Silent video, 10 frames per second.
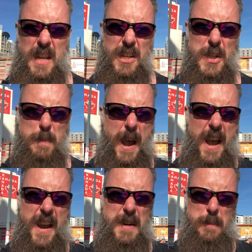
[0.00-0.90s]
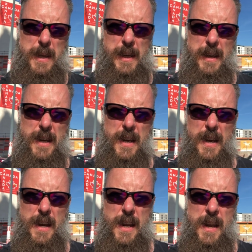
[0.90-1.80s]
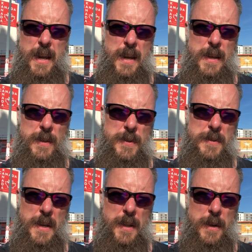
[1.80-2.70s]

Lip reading: Just behind me there's